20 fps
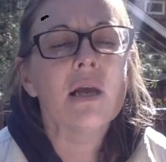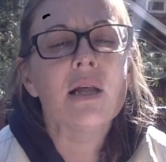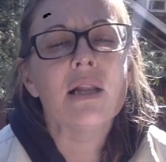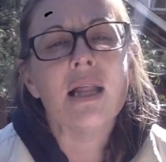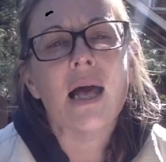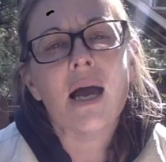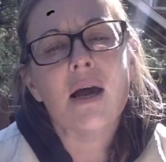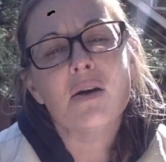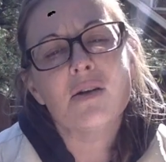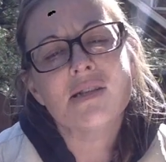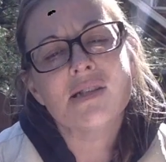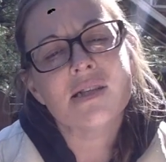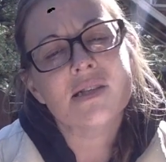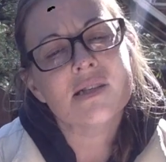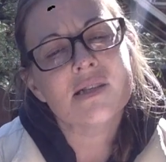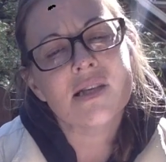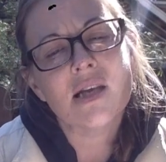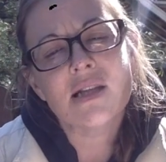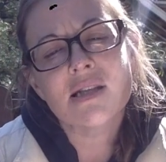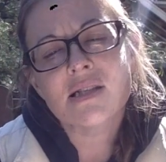clouds at
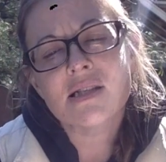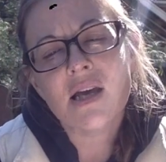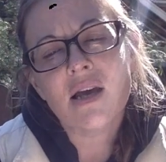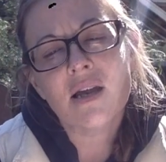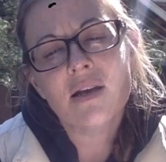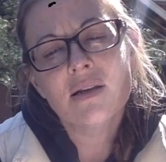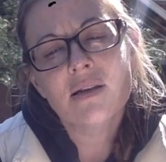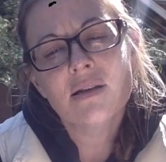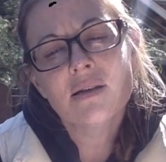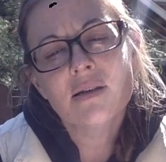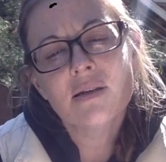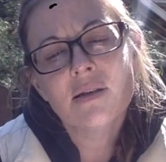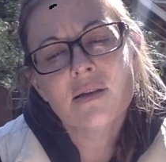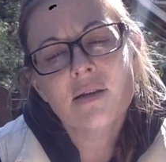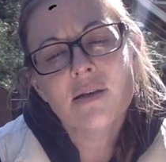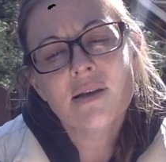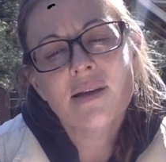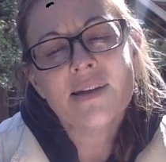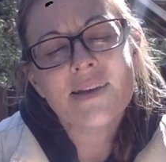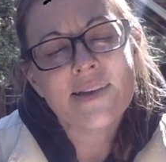sunset,
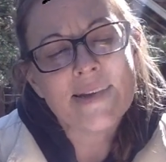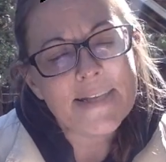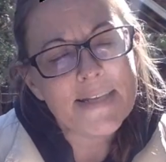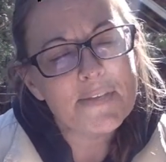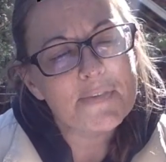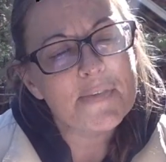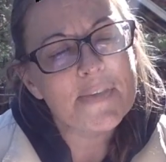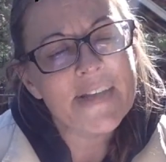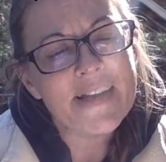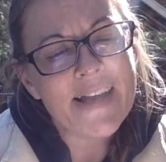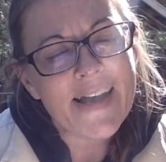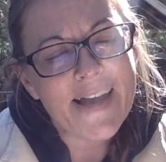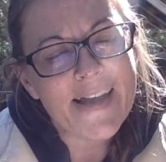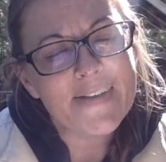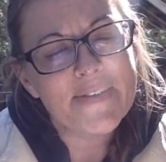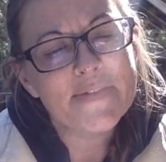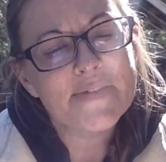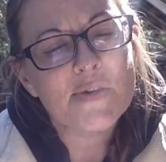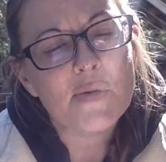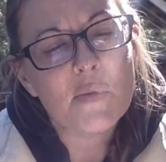he would
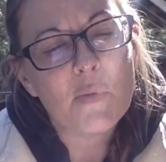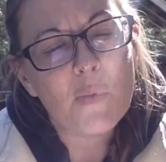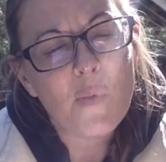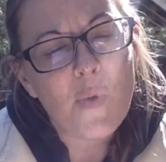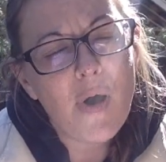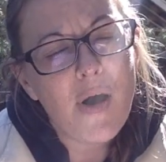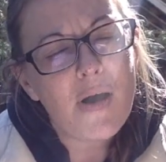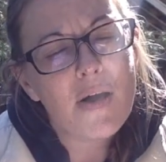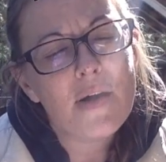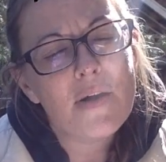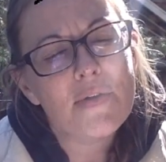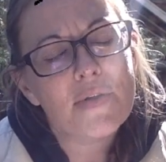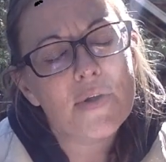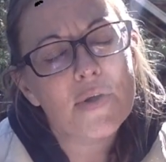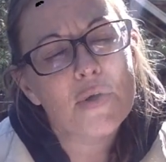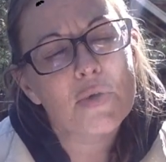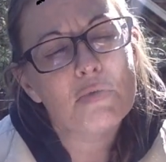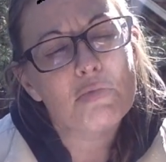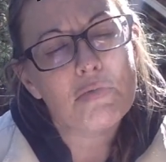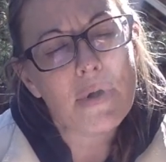have to walk the
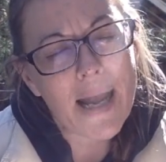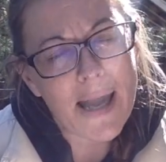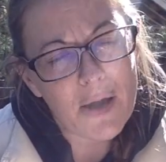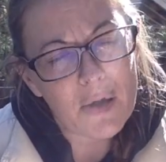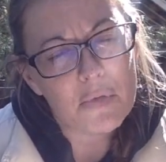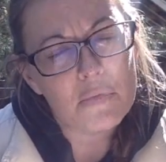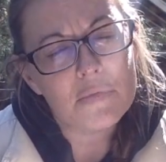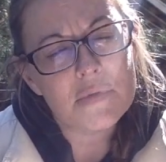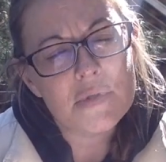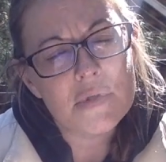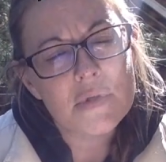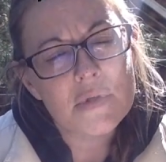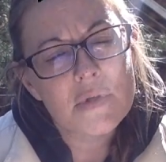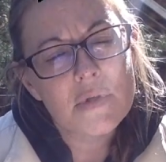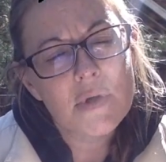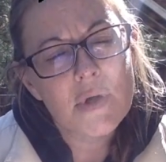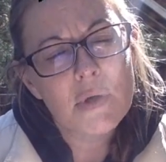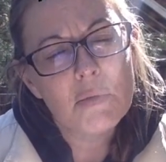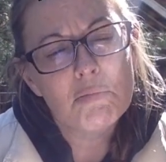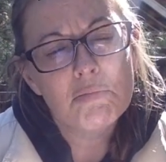ground
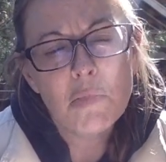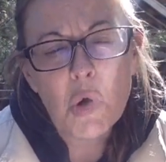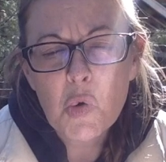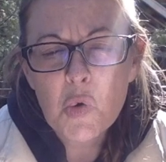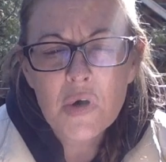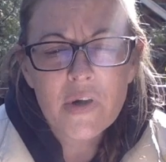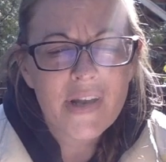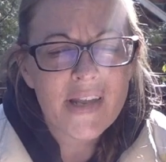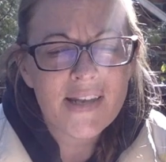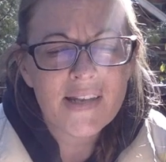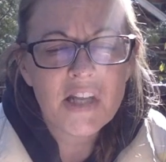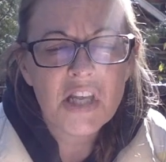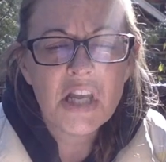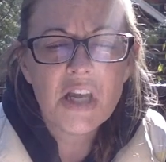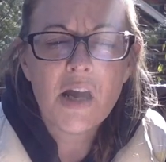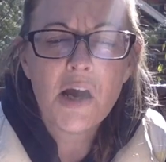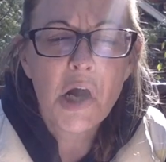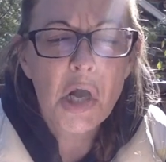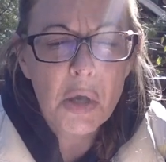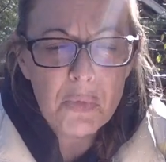more
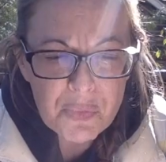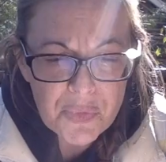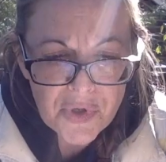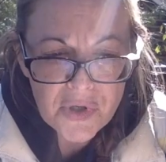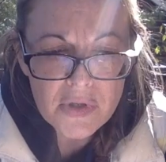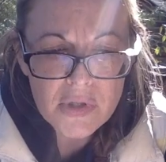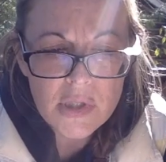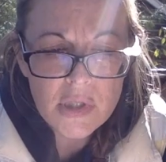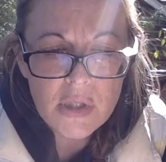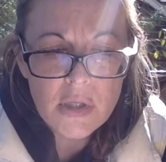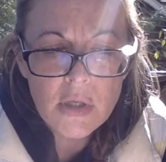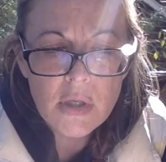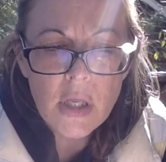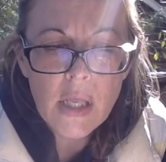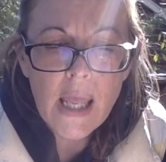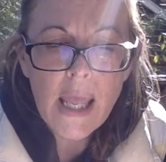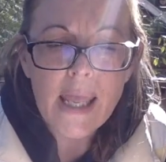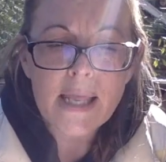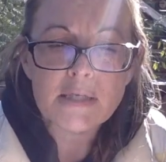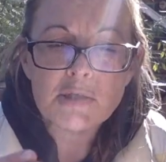encumbered
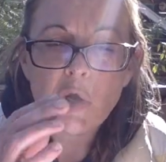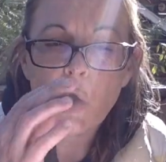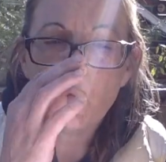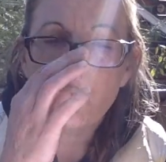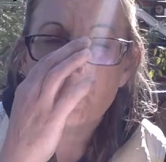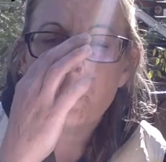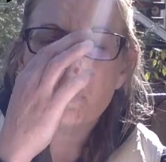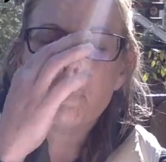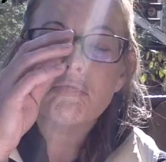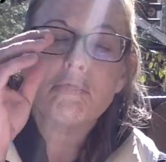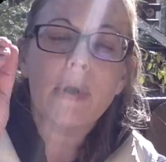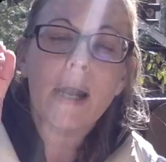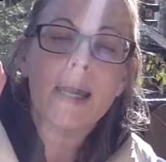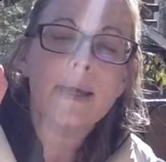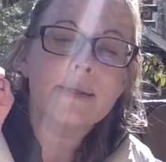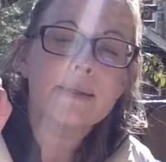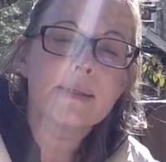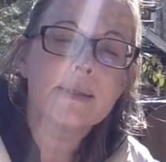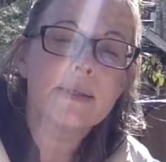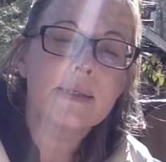and
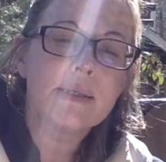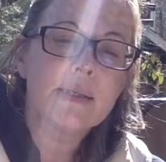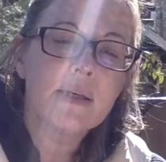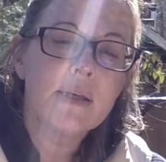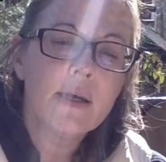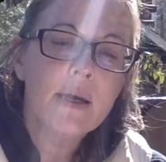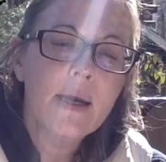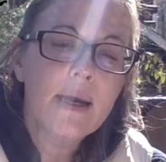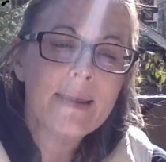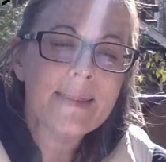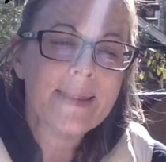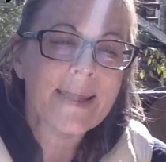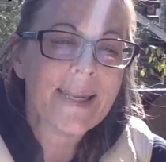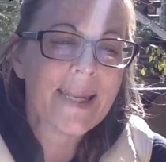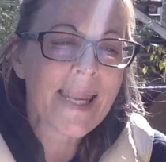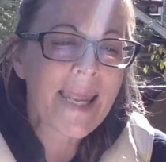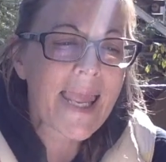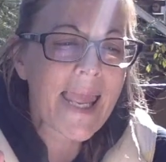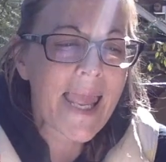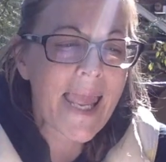oppressed than
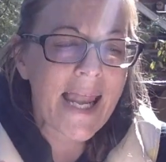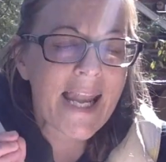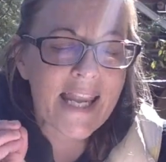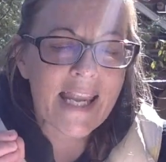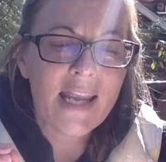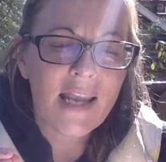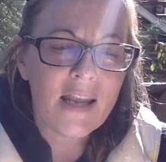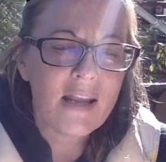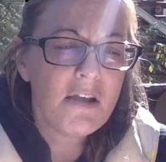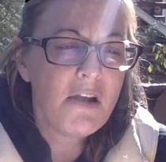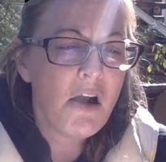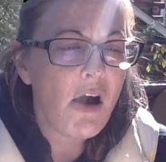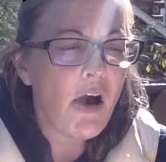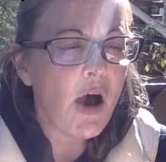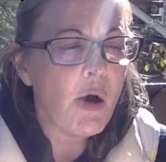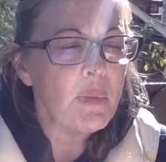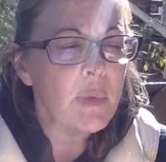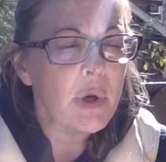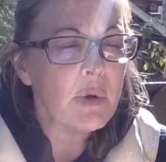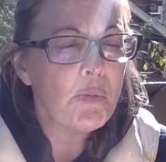any
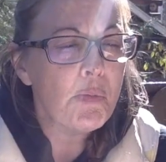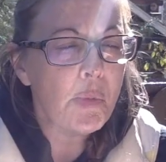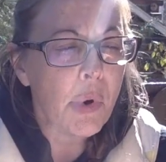common